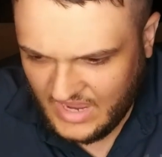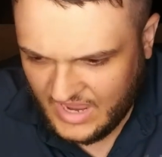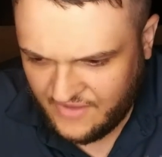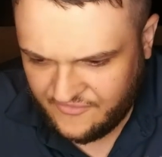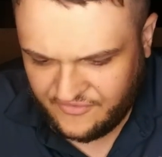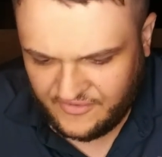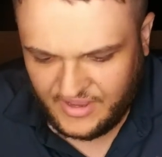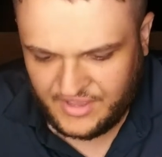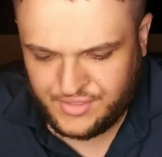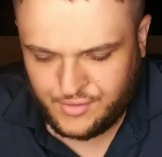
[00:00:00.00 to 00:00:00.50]
I
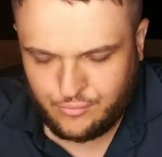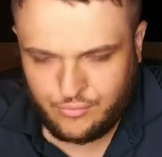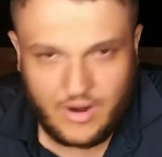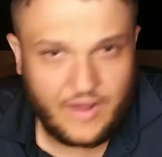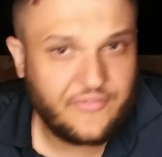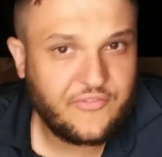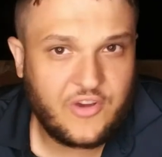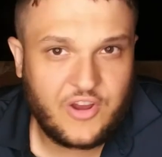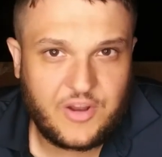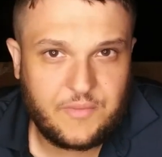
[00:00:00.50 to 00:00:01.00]
feel like the
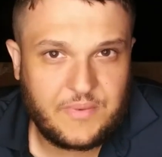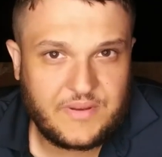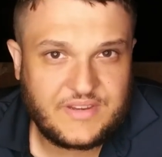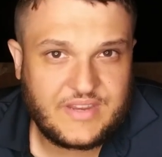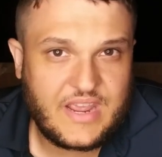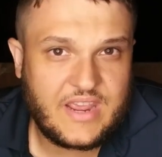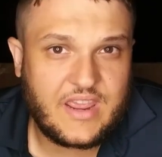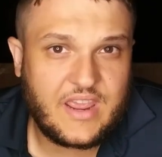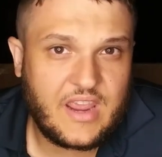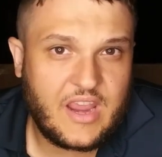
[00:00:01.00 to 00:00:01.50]
rough could have been
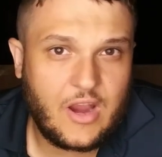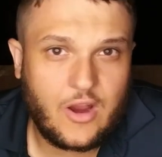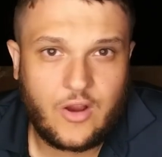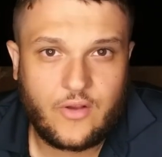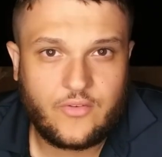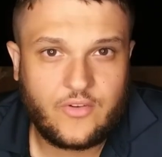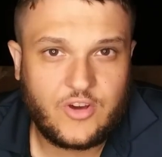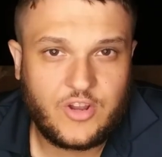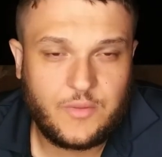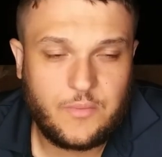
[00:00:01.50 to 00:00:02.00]
taken care
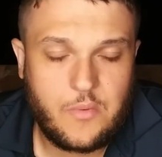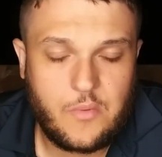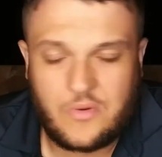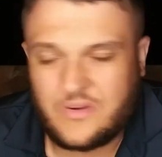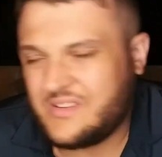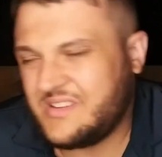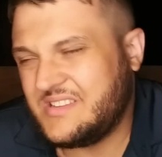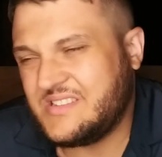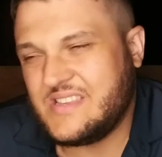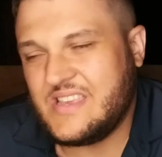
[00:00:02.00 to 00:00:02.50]
of a little bit more,
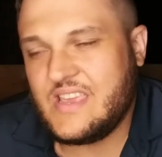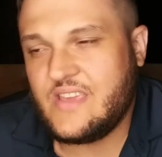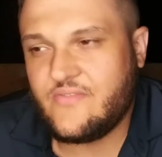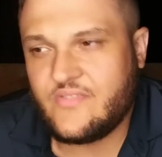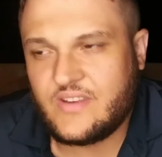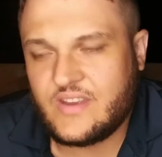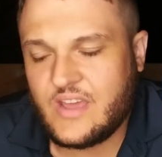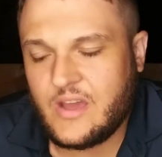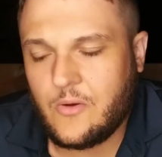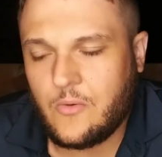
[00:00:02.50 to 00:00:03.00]
at least
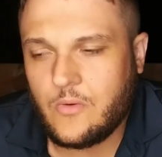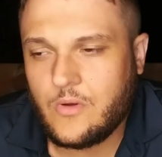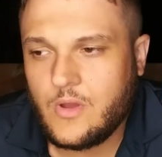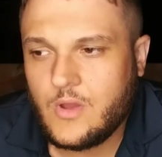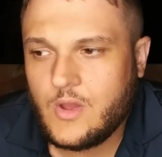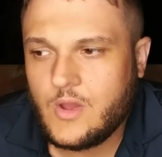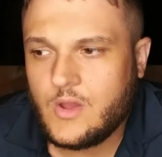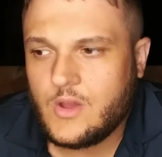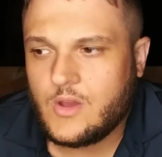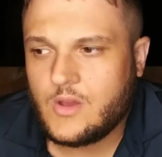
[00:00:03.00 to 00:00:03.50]
evened out.
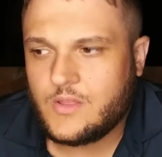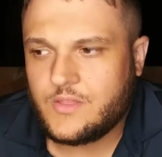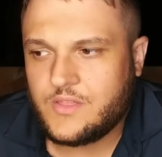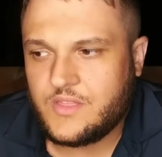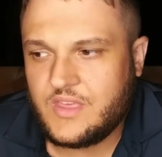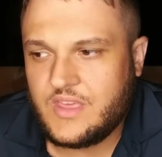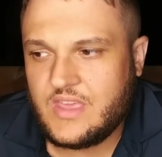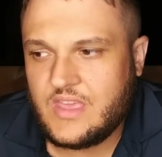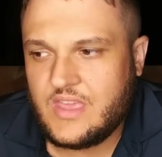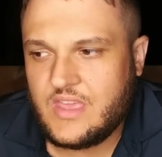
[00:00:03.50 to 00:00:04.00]

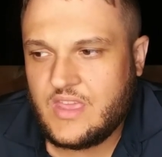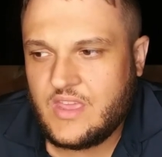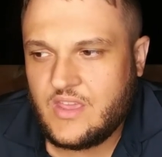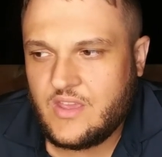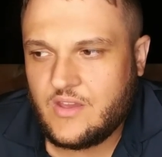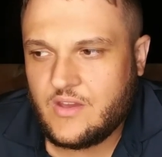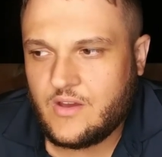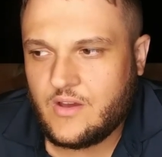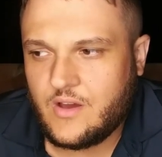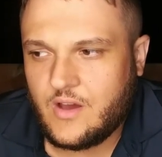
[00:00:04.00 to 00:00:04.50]

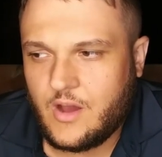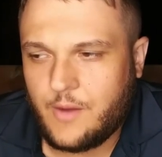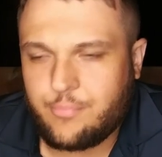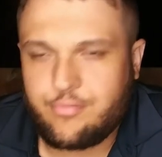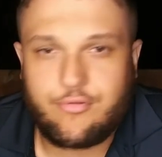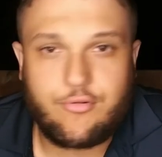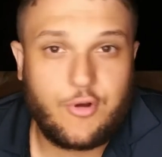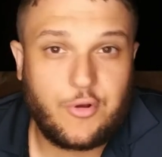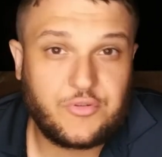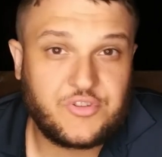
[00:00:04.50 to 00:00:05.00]
The
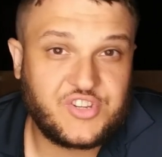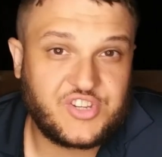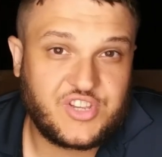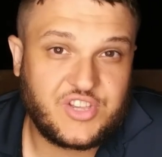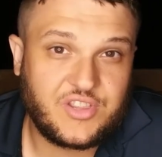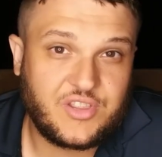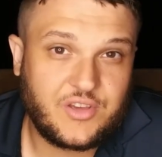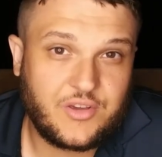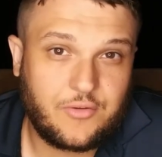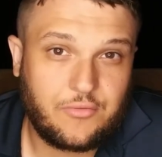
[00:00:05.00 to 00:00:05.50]
approach
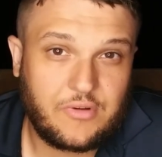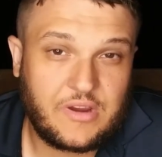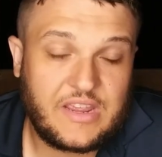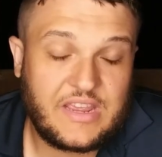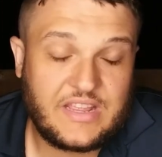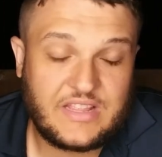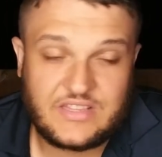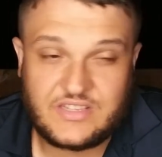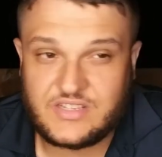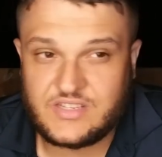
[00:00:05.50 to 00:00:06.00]
to the
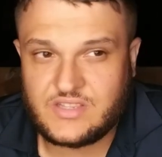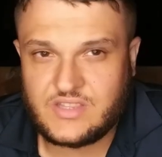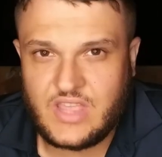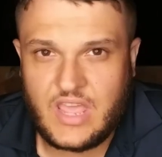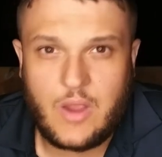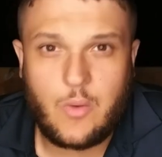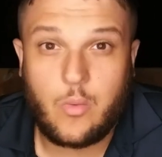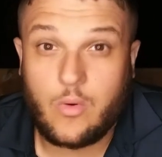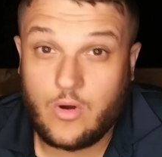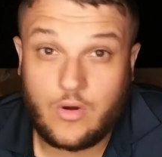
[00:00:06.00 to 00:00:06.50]
greens,
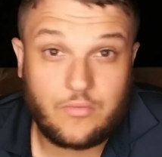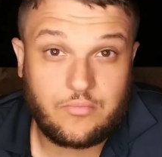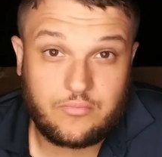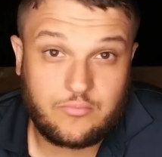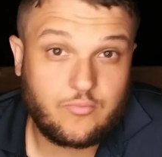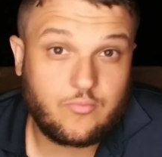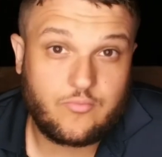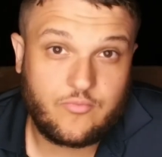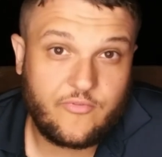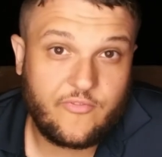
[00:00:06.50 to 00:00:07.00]
they were
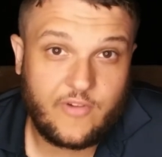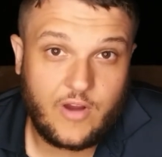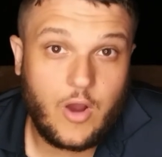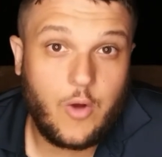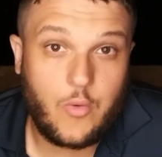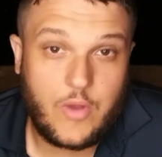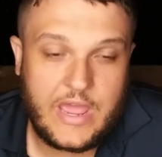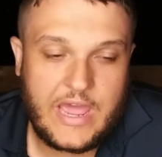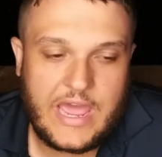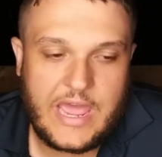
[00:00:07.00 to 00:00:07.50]

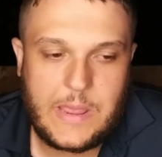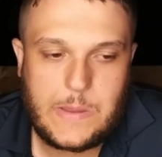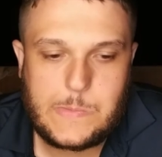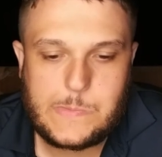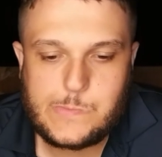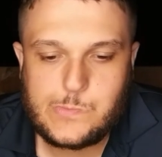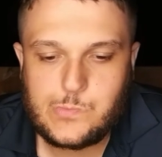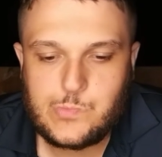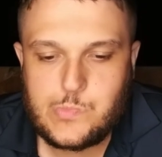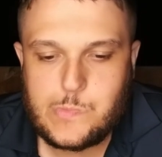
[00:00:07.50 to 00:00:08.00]
okay.
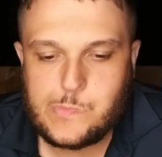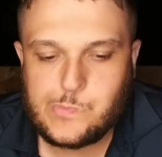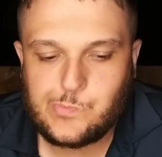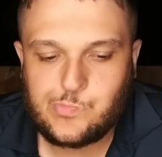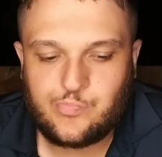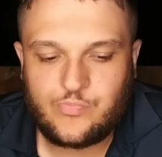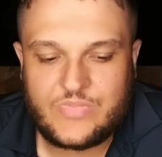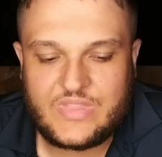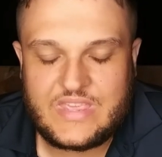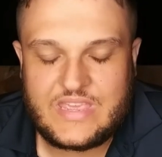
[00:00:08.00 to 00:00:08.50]

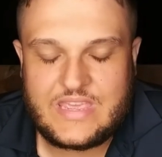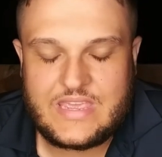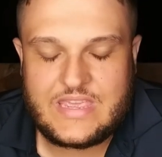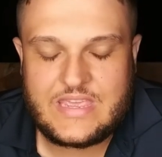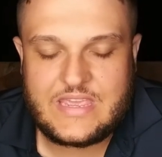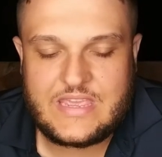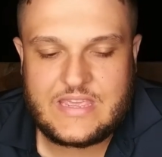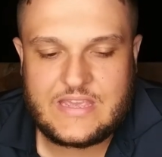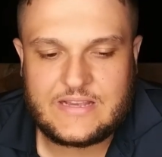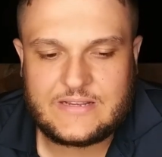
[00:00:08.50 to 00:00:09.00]

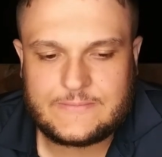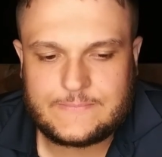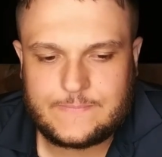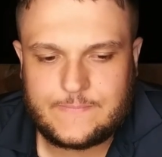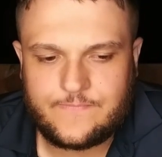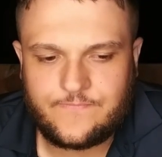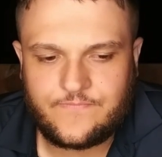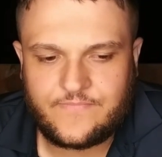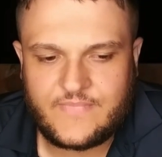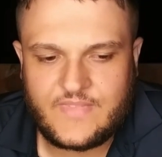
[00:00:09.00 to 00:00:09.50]
The
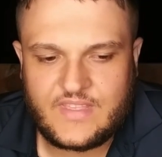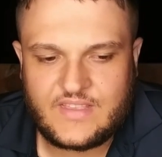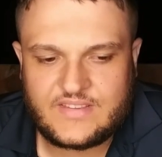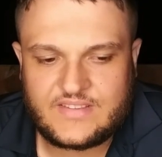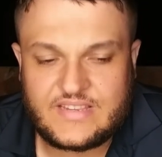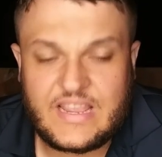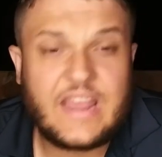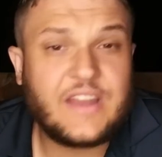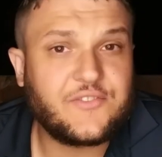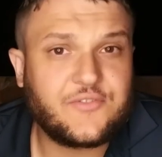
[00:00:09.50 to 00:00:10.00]

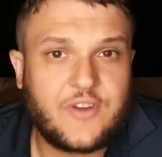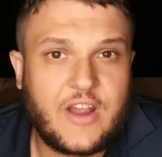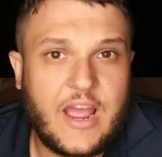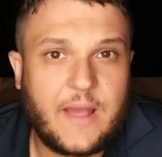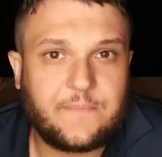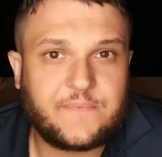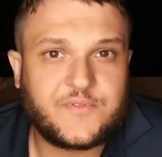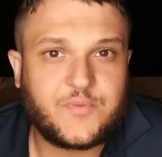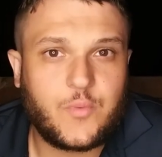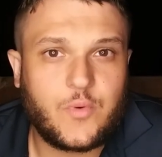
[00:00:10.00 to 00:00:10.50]
sand
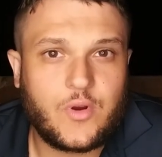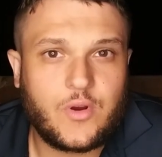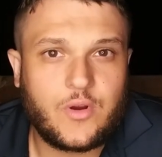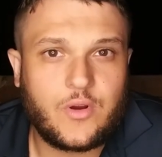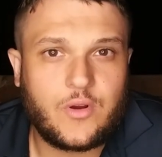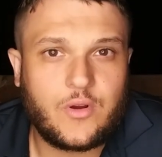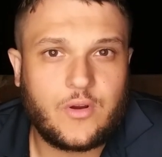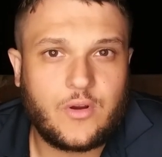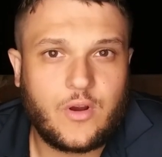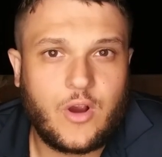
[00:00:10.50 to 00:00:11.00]
traps
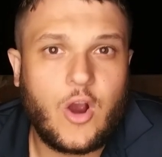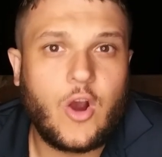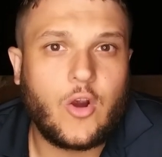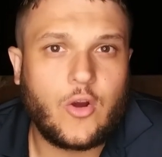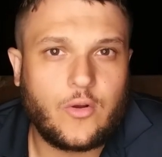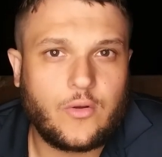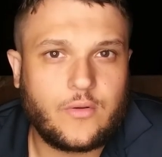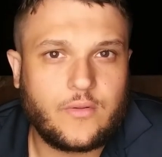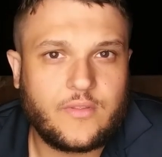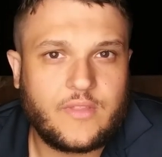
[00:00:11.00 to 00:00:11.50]
were
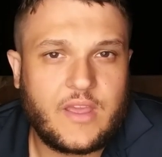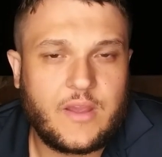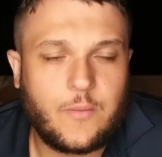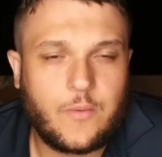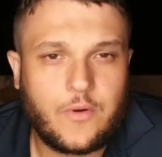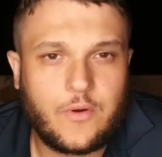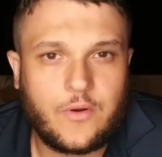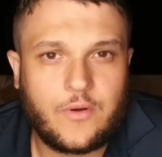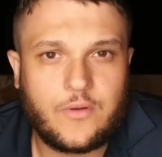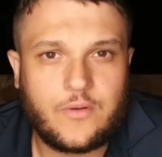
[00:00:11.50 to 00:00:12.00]
hard. They
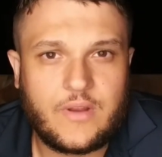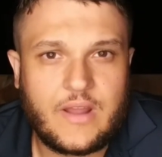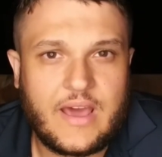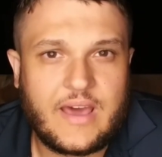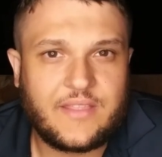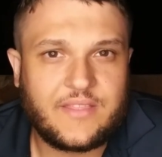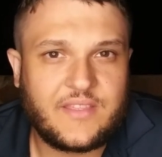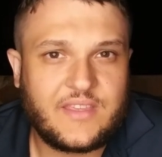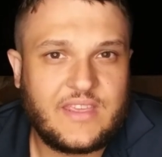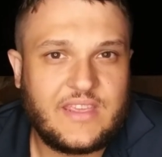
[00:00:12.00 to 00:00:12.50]
were
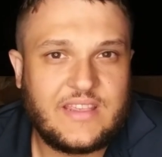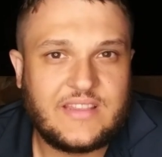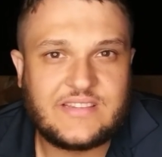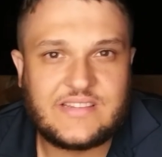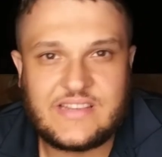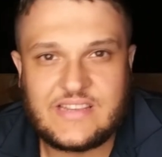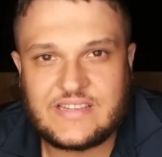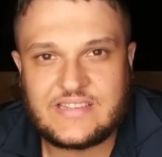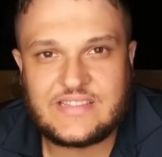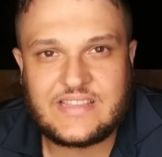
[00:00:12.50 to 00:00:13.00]
not the
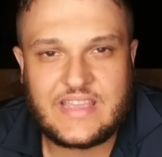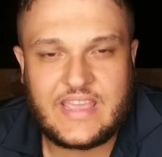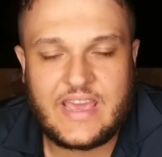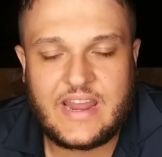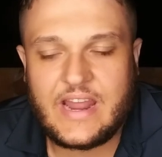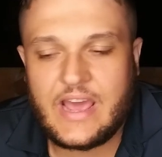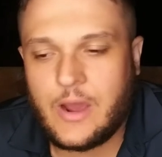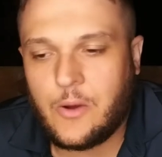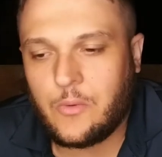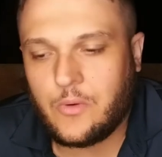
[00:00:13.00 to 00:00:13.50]
easiest to
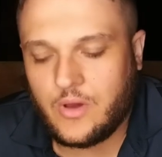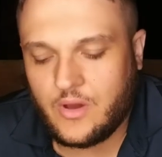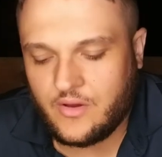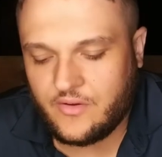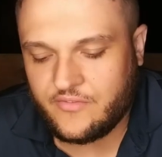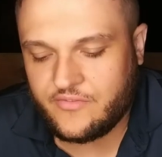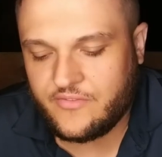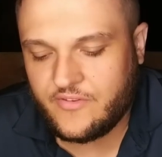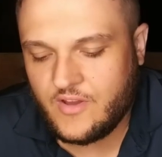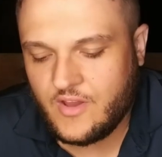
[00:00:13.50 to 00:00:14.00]
get out
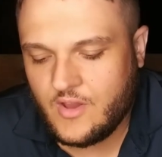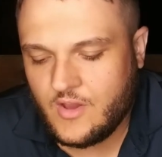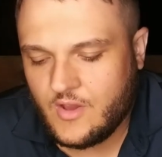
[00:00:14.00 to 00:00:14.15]
of.